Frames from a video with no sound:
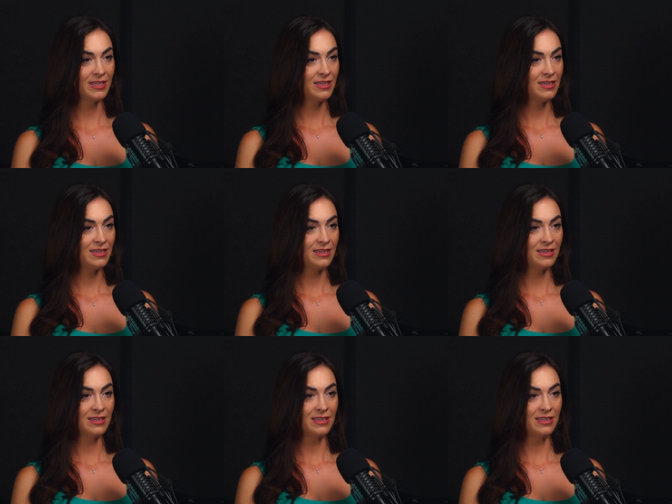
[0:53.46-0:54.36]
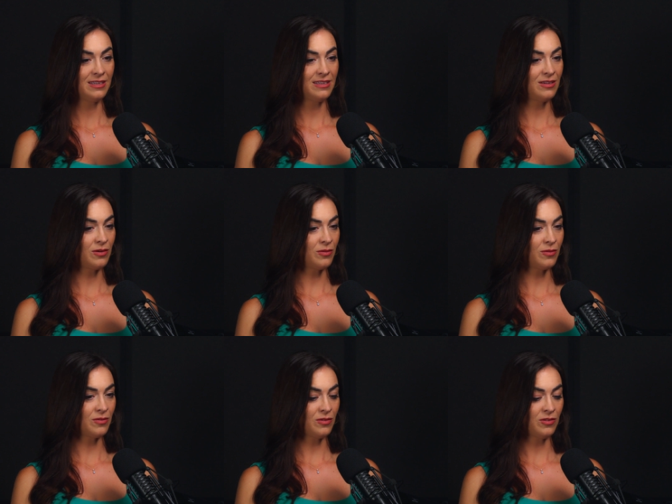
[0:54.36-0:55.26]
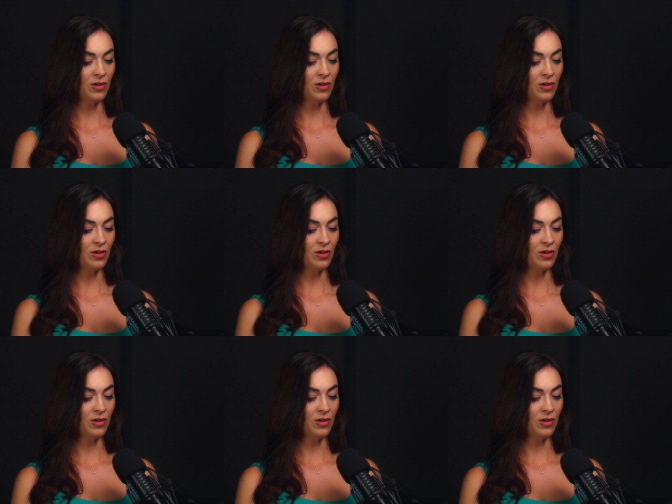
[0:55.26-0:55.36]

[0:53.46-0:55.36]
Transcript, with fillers: Two beds, one bath.